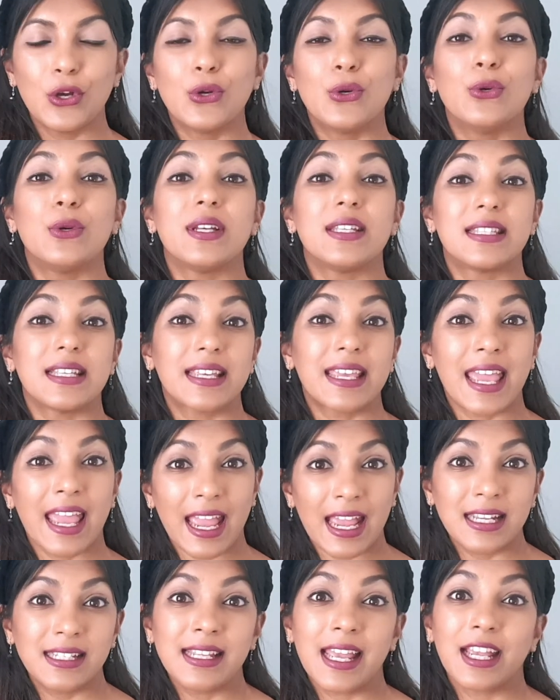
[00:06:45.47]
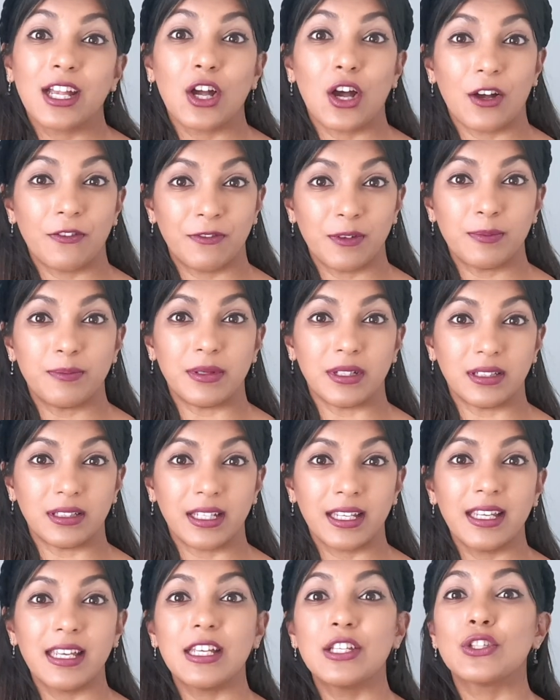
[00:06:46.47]
who is a caretaker of a
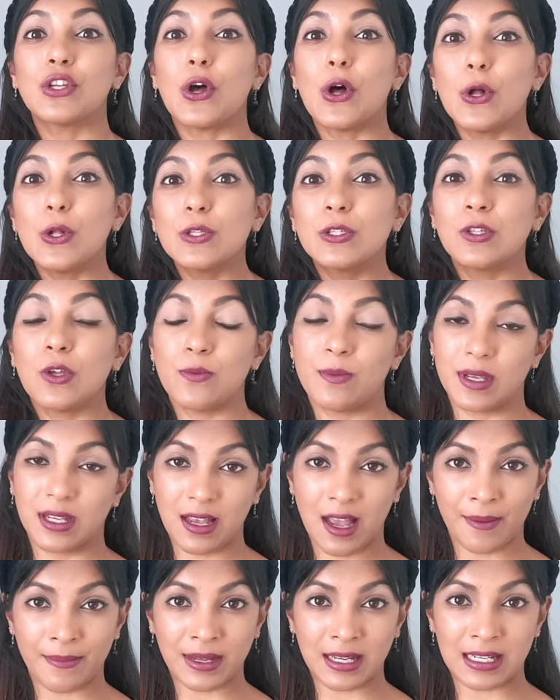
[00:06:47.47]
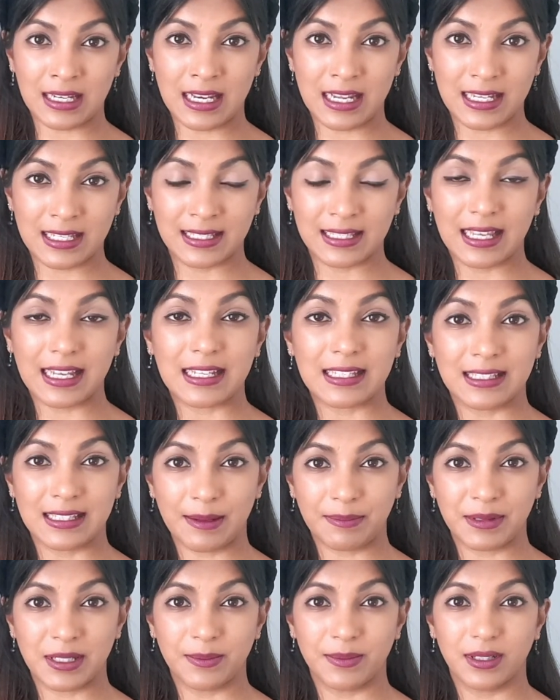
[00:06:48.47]
building, is also becoming less
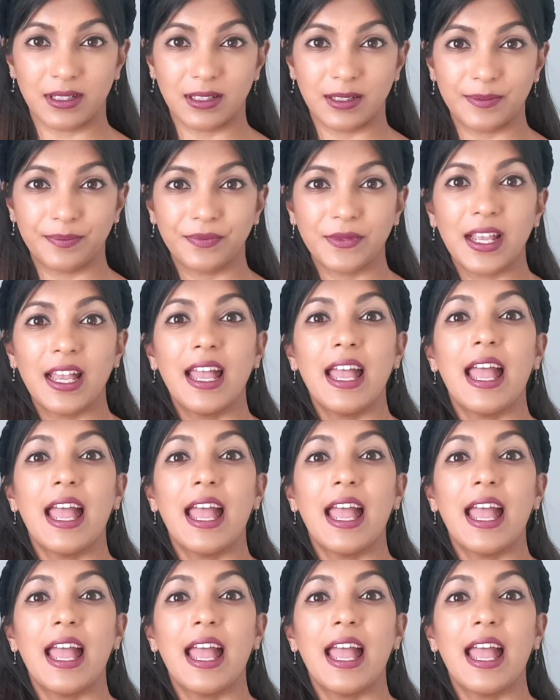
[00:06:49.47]
acceptable.